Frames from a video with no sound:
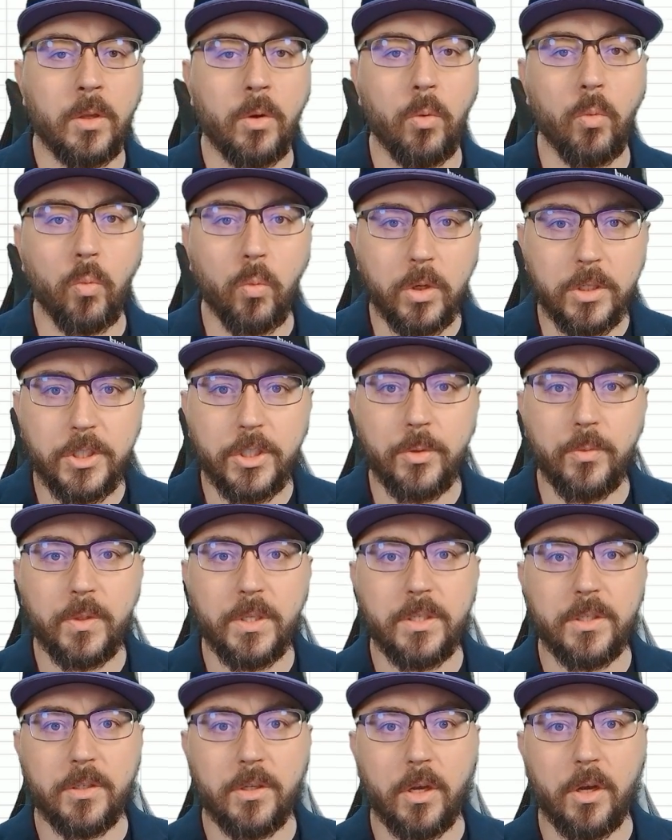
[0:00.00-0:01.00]
What you
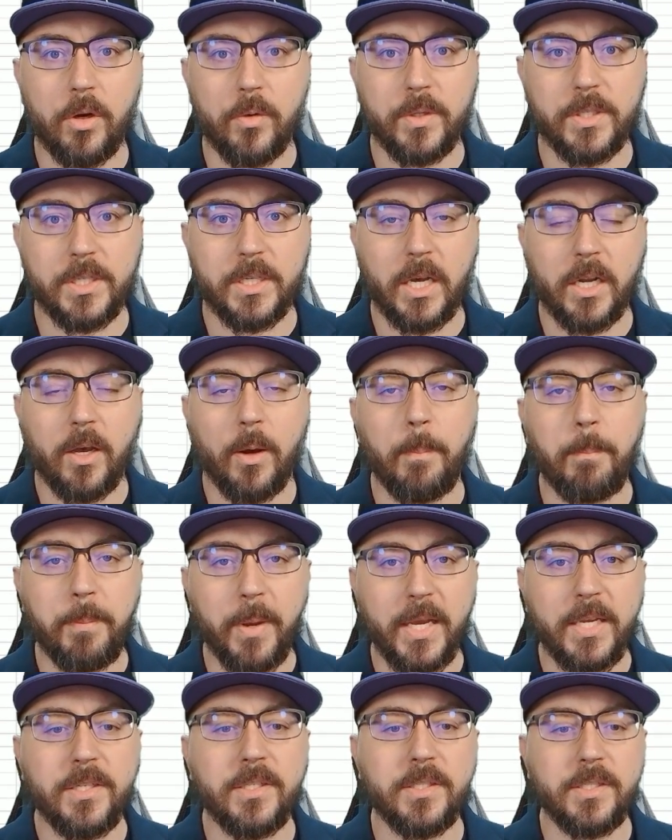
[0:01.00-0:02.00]
need to know is that a
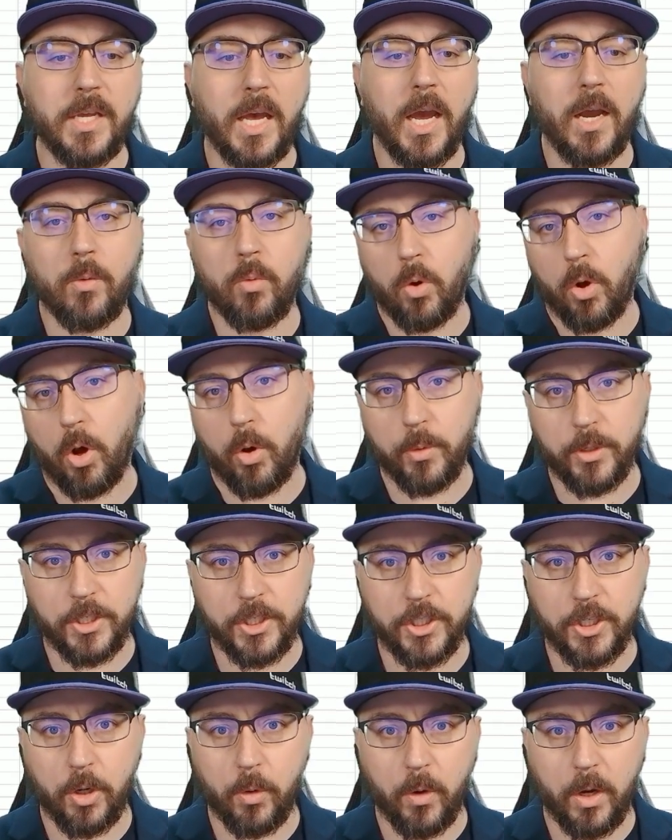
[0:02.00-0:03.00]
base attack will always
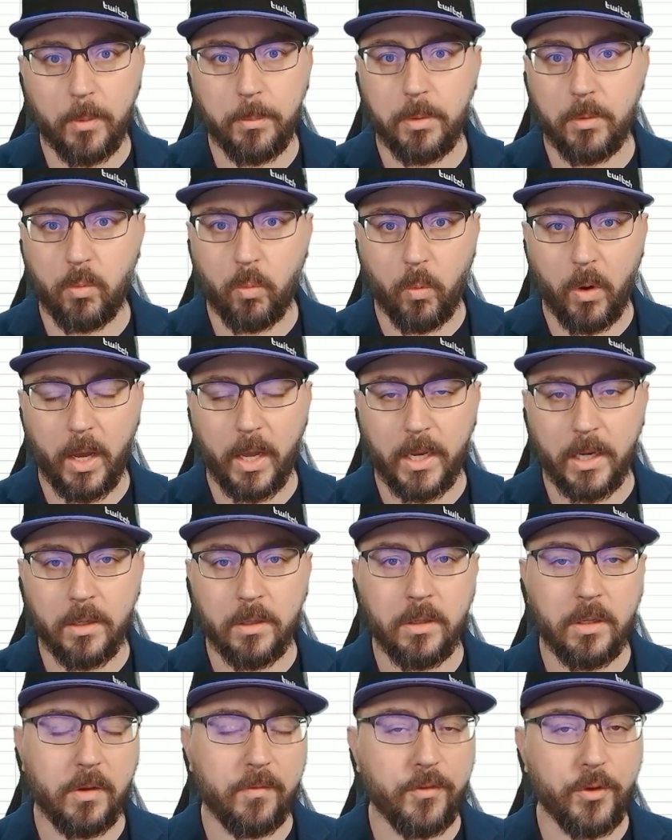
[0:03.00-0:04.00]
show up white.
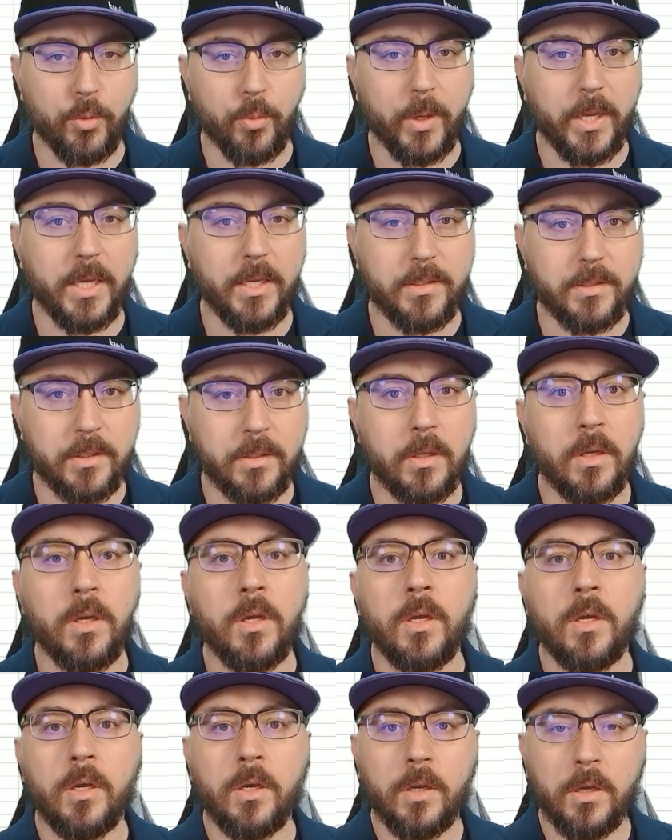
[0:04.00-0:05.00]
If you hit,
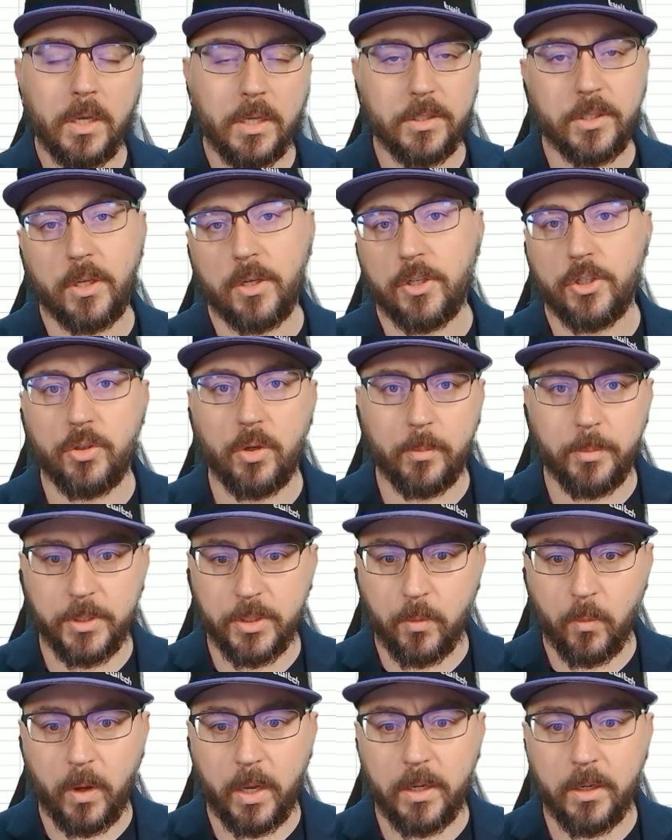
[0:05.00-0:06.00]
it's going to show up as
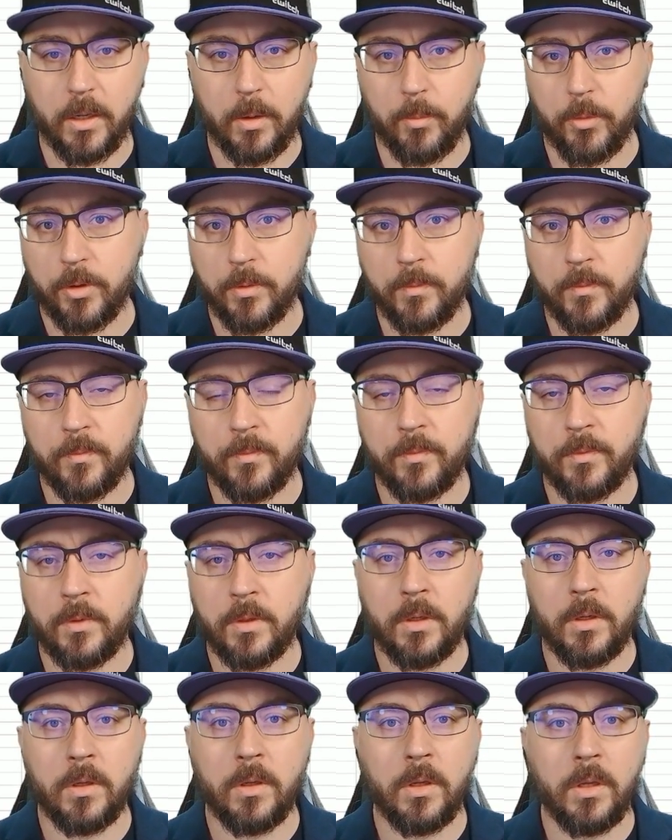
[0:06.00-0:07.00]
a white number.
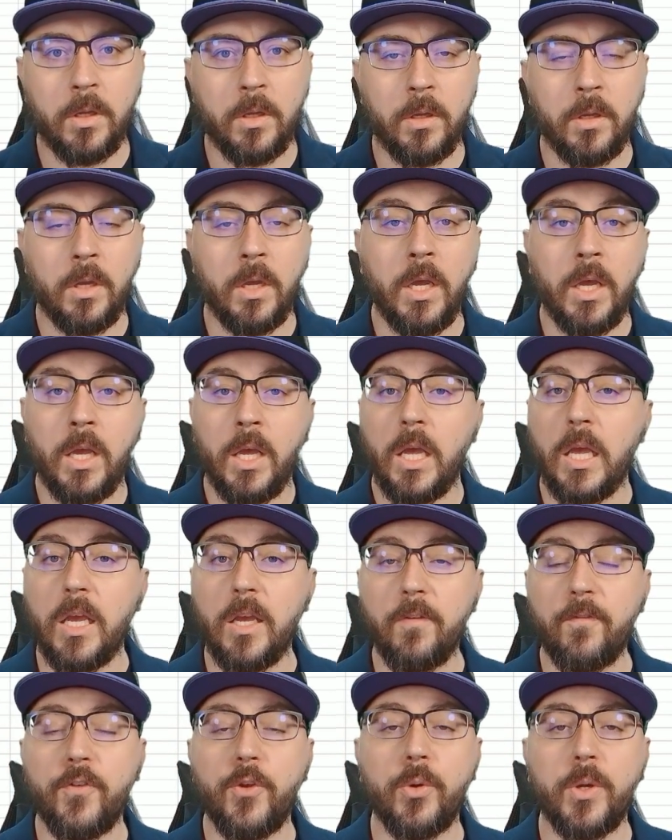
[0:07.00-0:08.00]

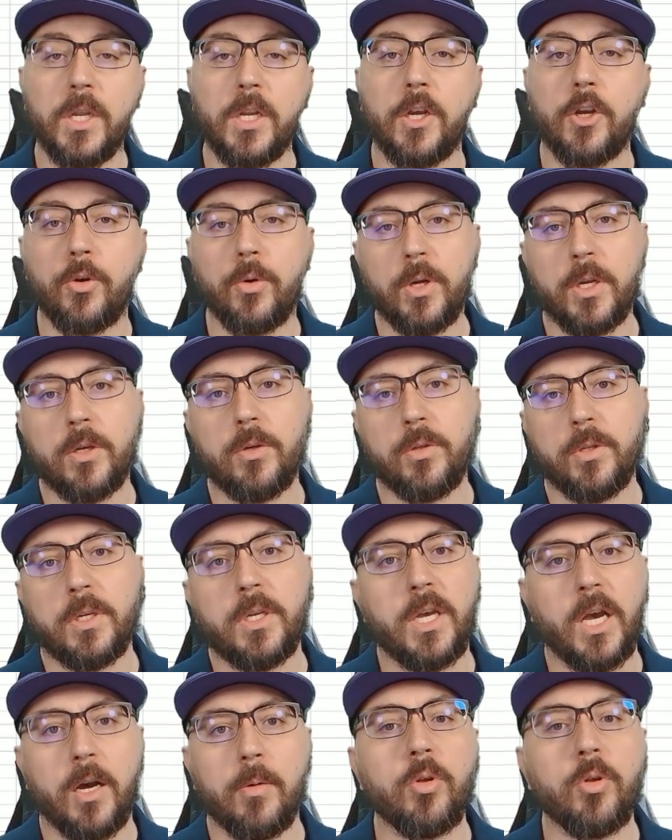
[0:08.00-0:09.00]
If you get a critical in
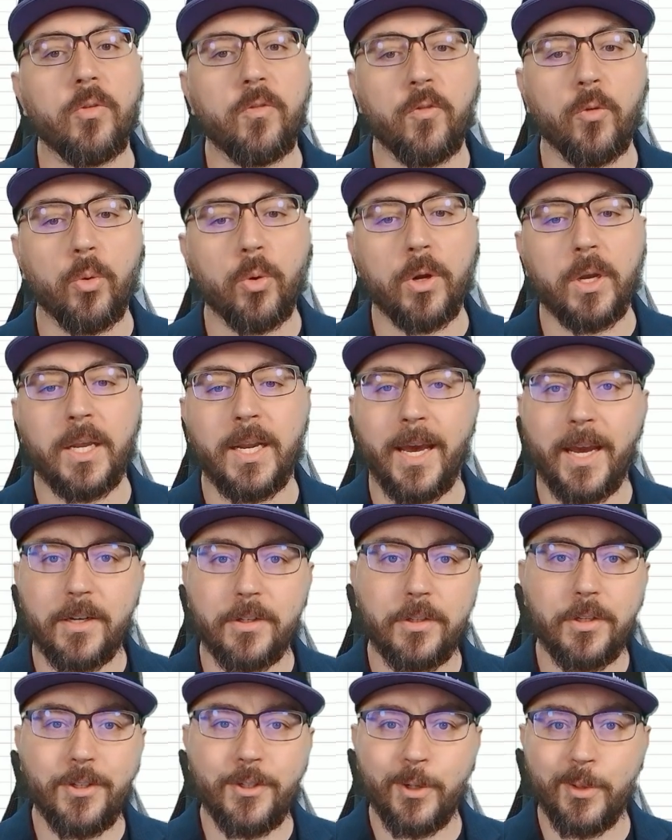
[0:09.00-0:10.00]
Diablo 4, it
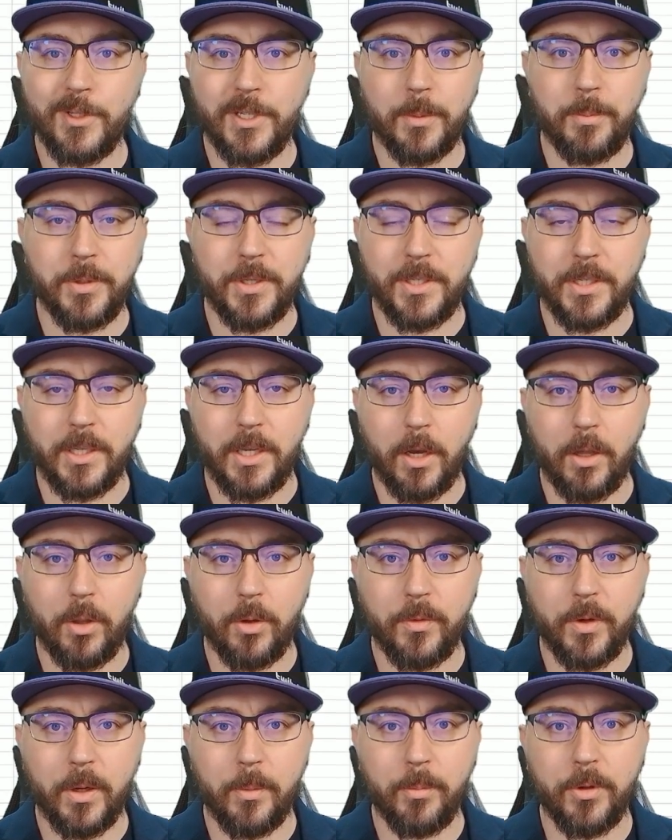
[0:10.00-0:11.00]
actually shows up as a yellow
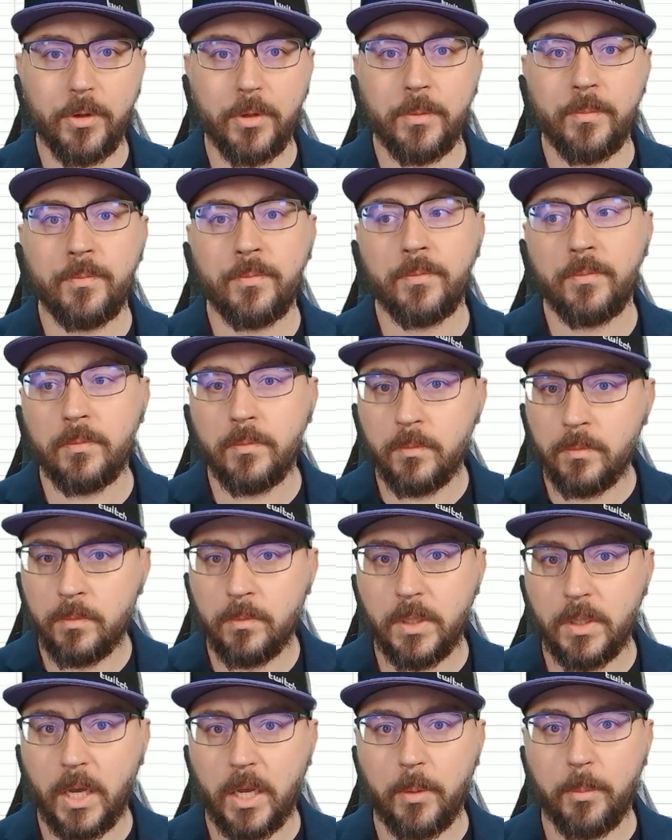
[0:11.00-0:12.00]
number.
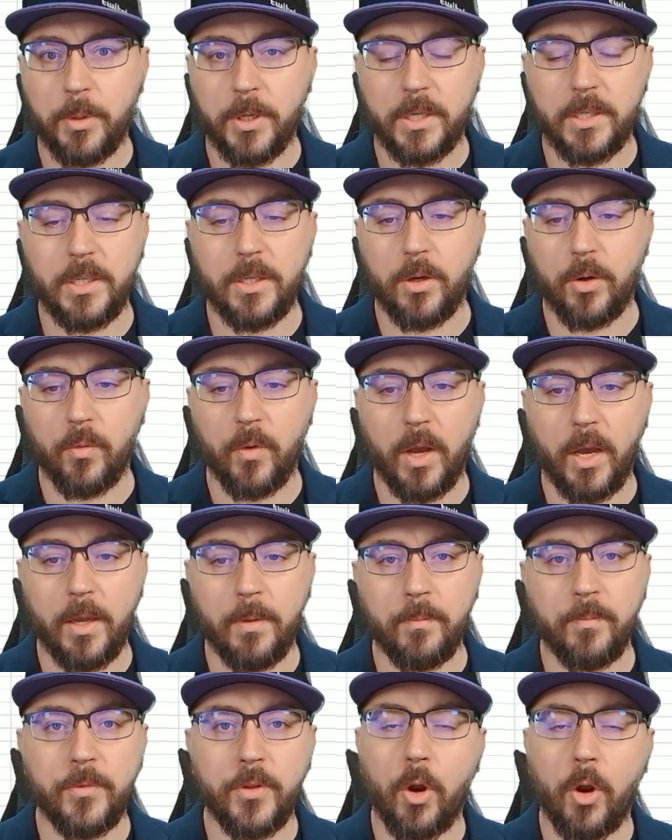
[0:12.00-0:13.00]
Not a big deal, right?
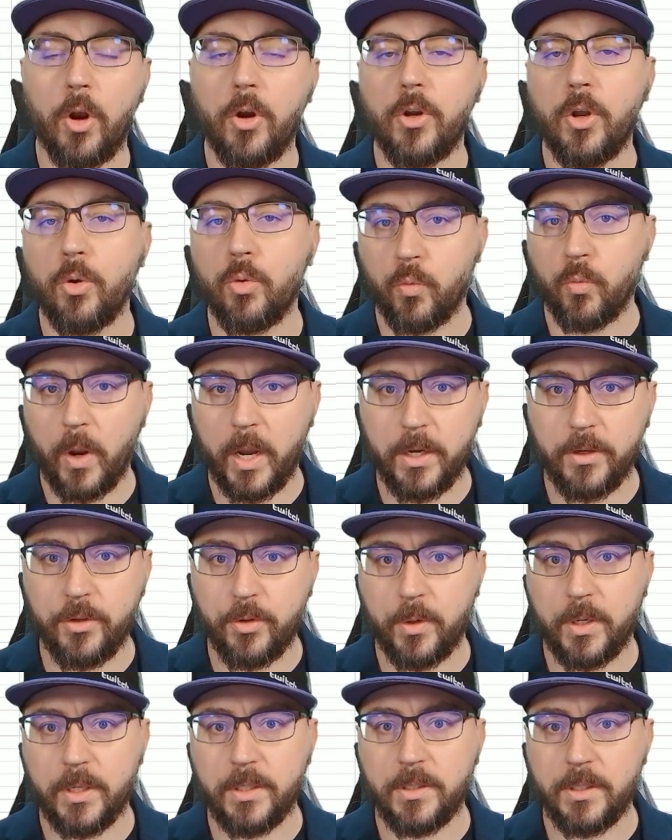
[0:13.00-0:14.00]
There are no red
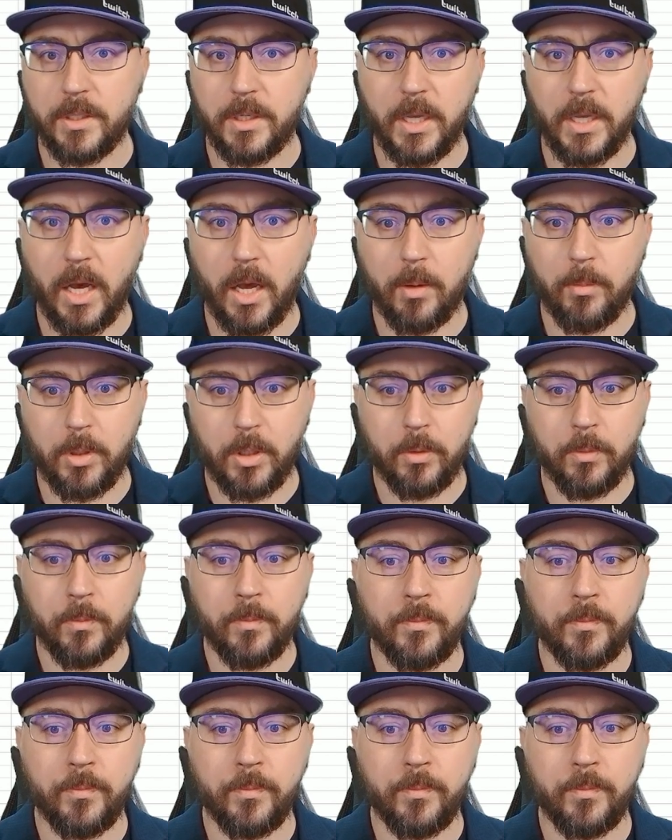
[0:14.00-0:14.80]
crits in Diablo.